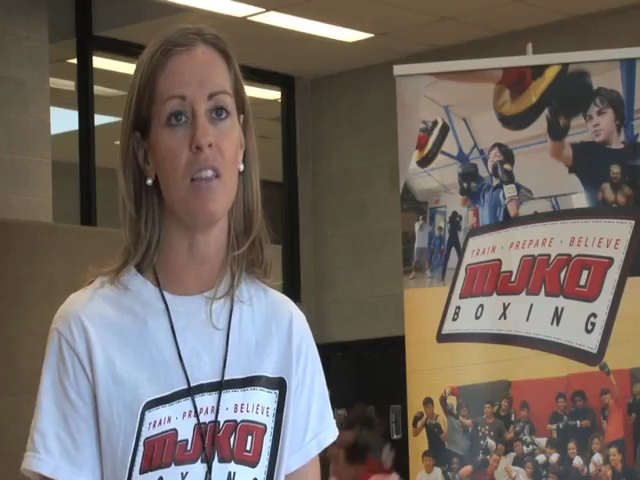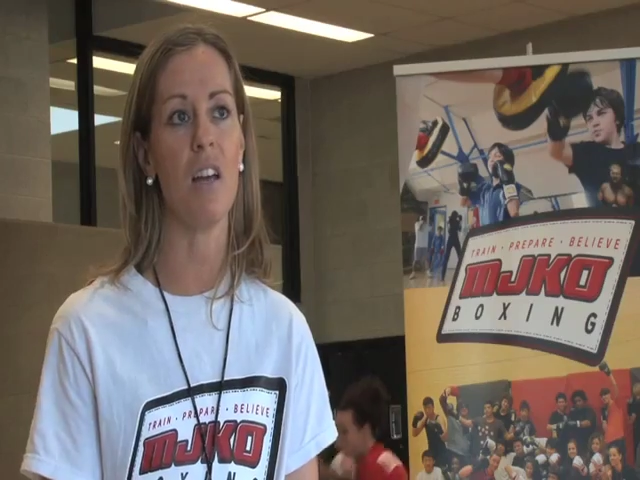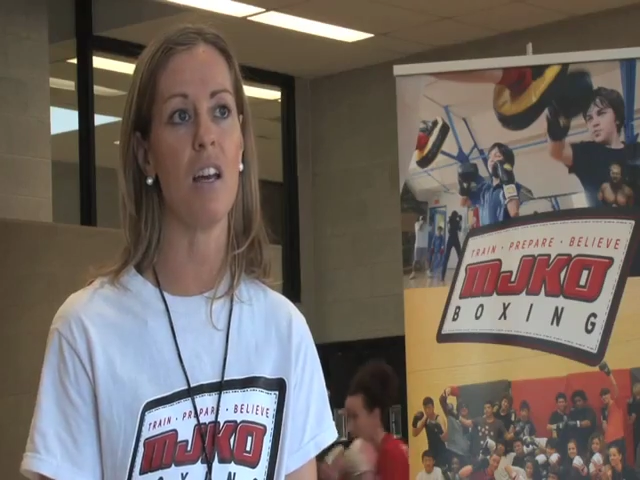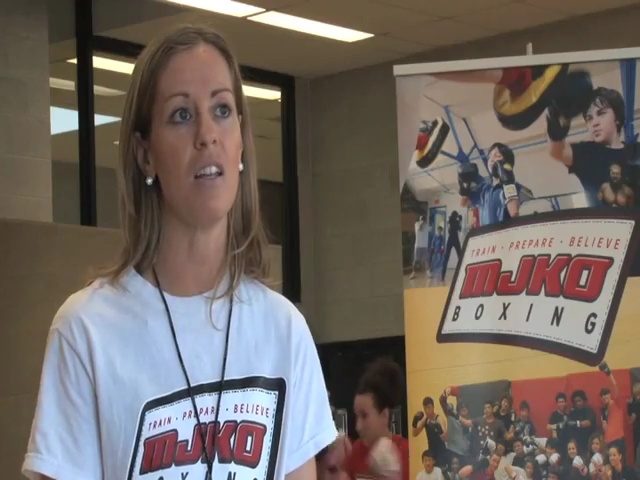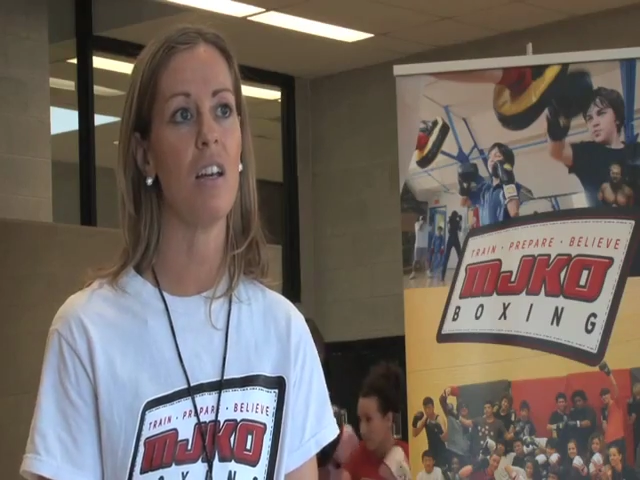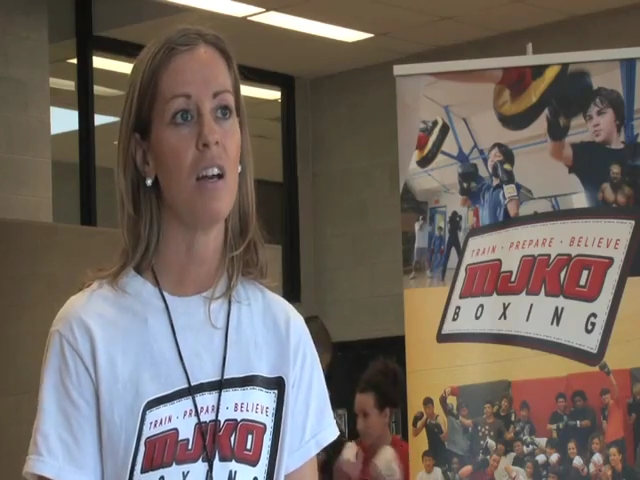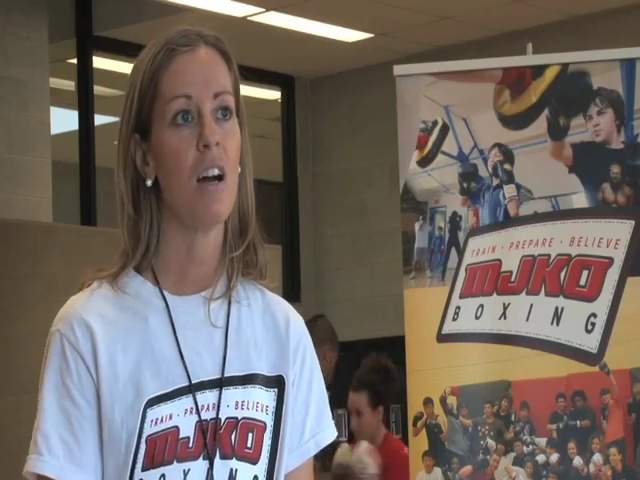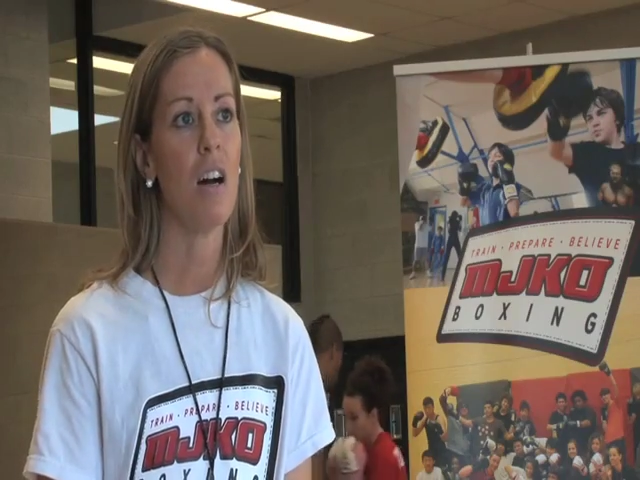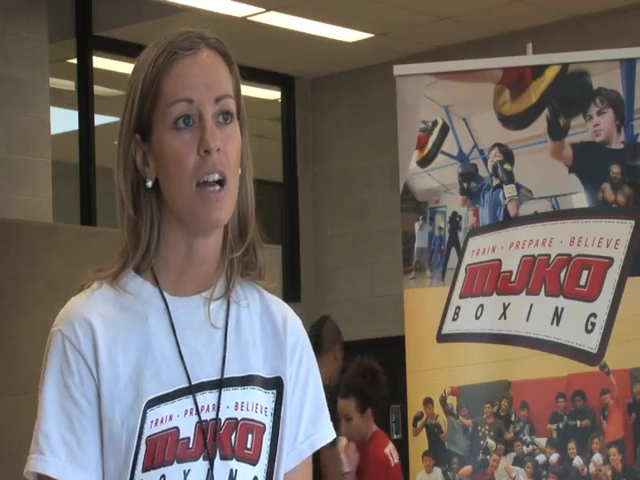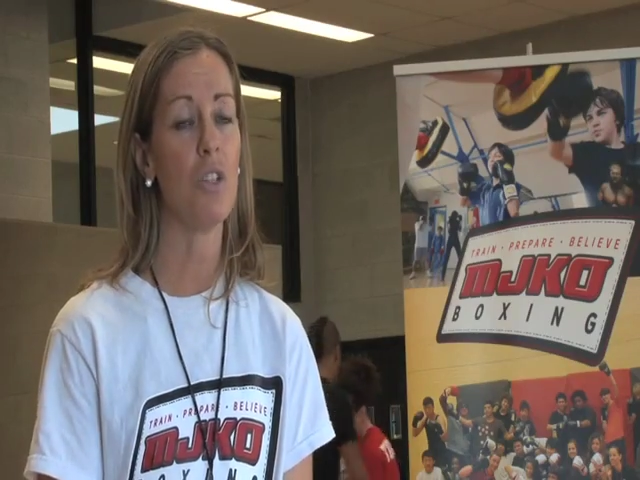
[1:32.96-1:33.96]
in that
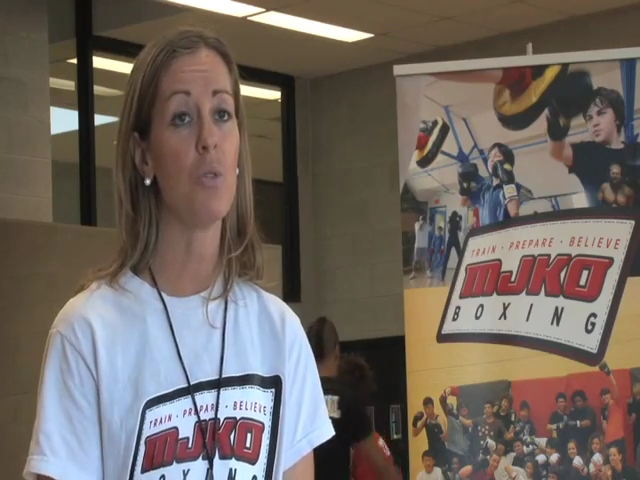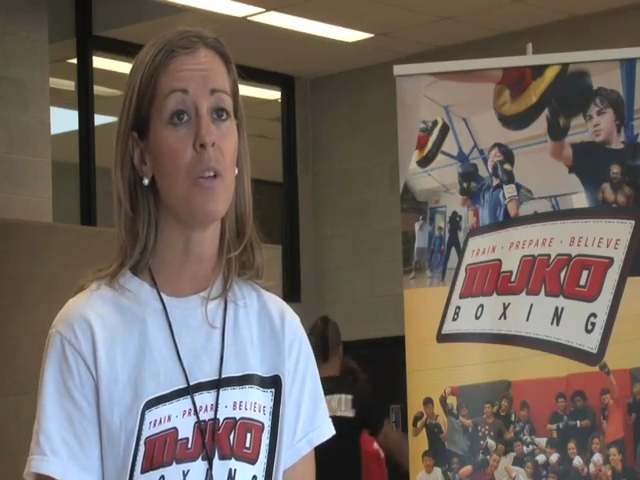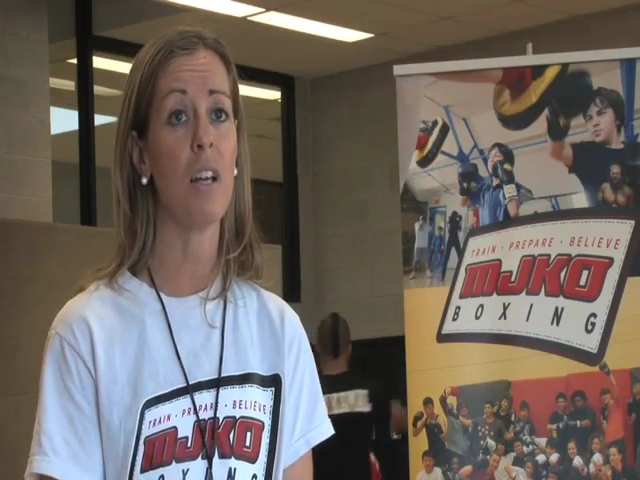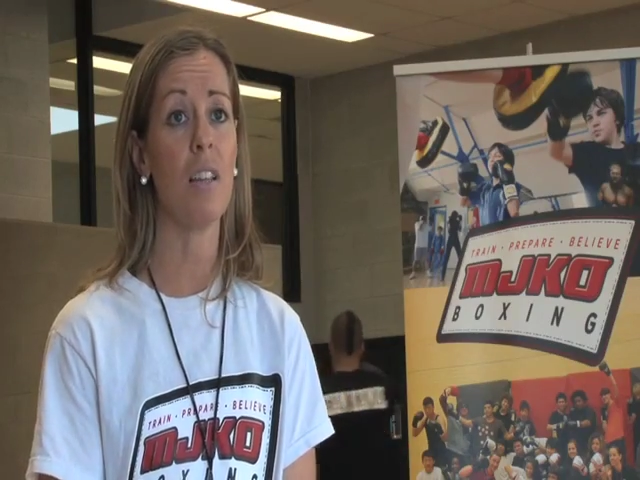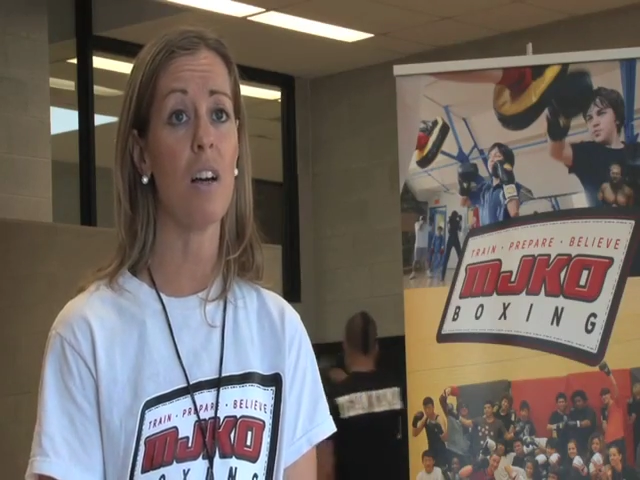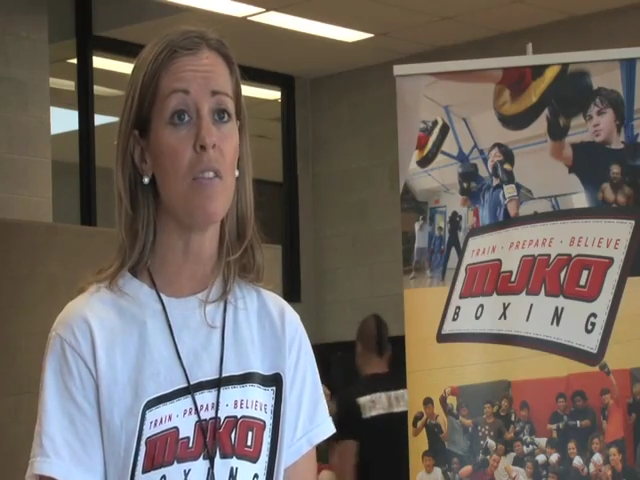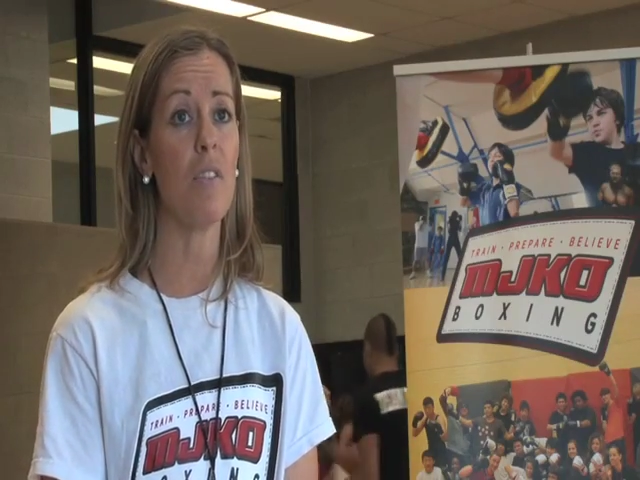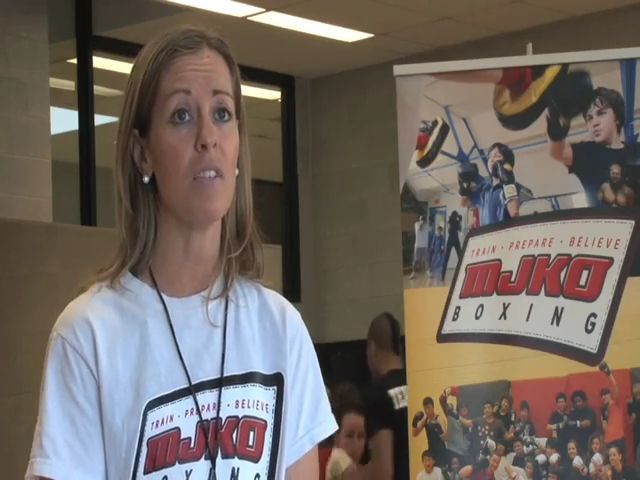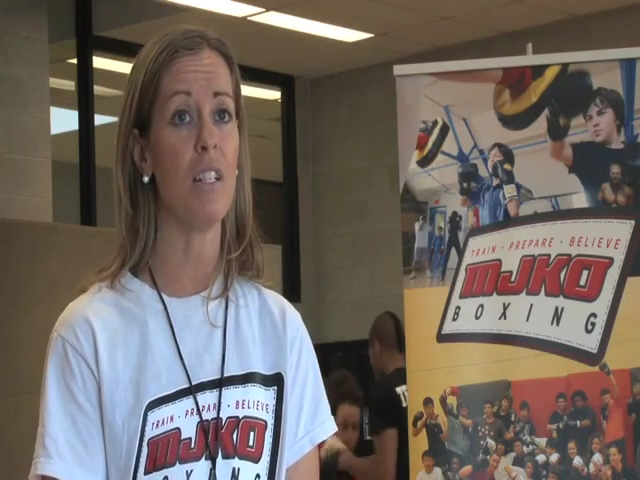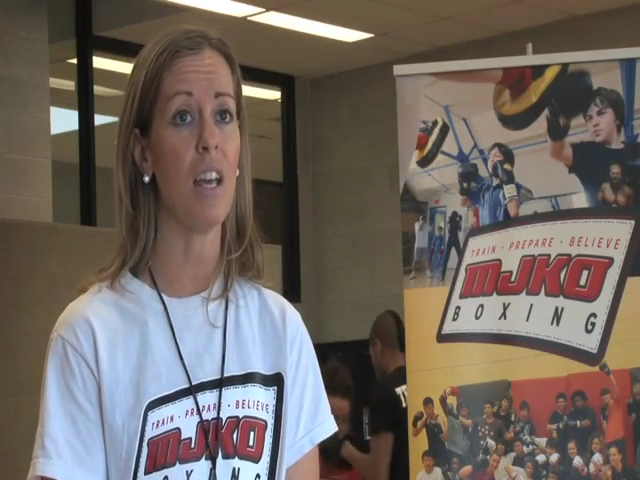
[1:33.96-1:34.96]
I do what I love
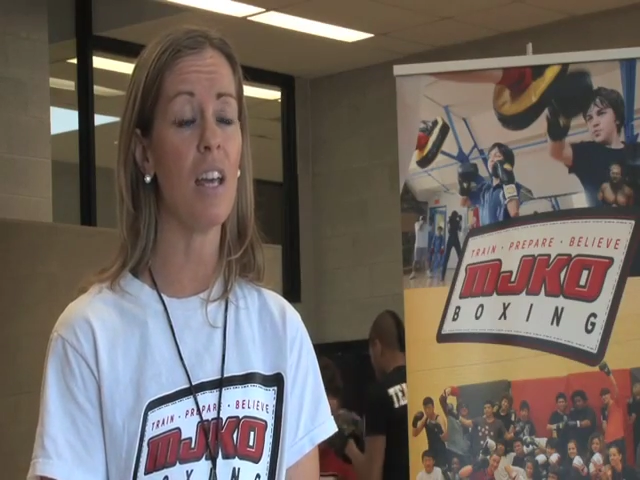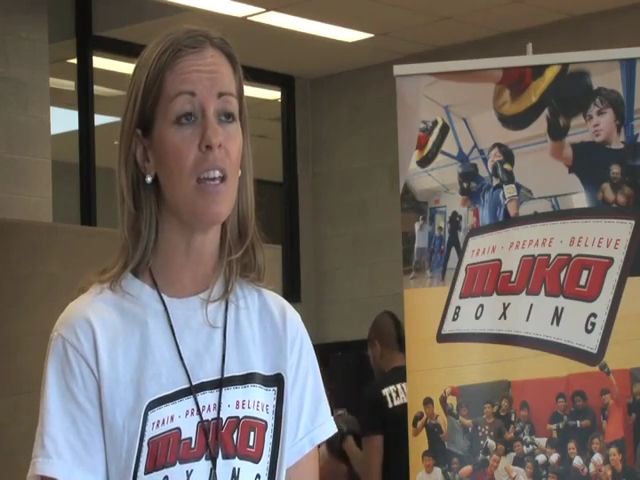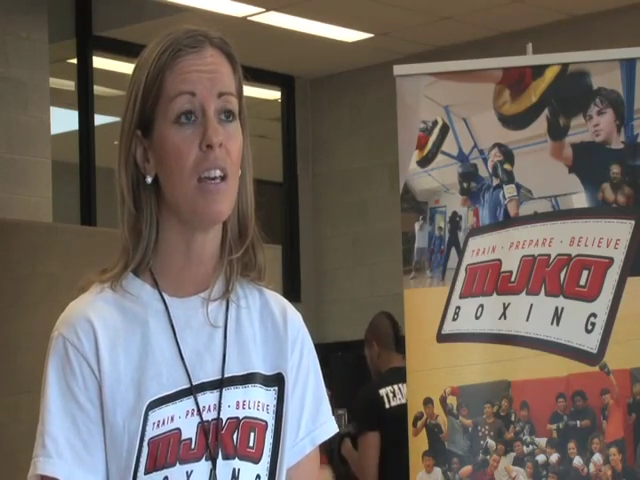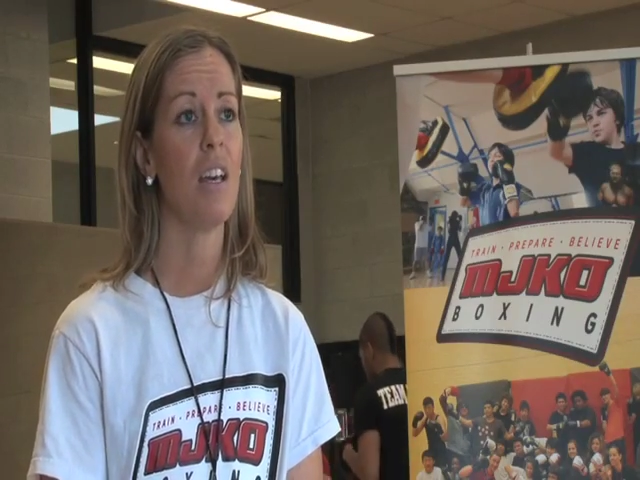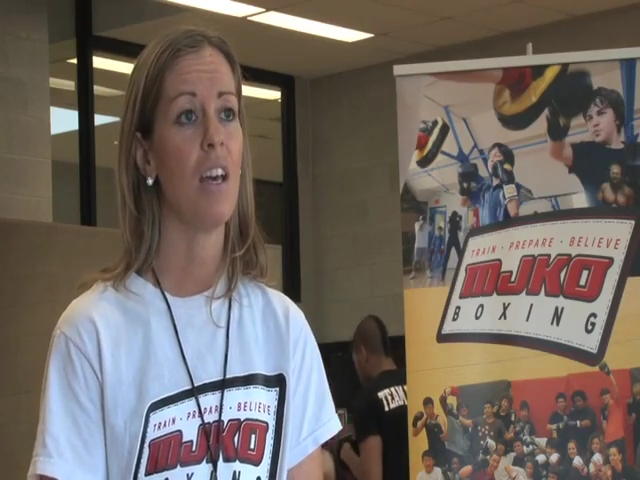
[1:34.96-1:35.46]
every day.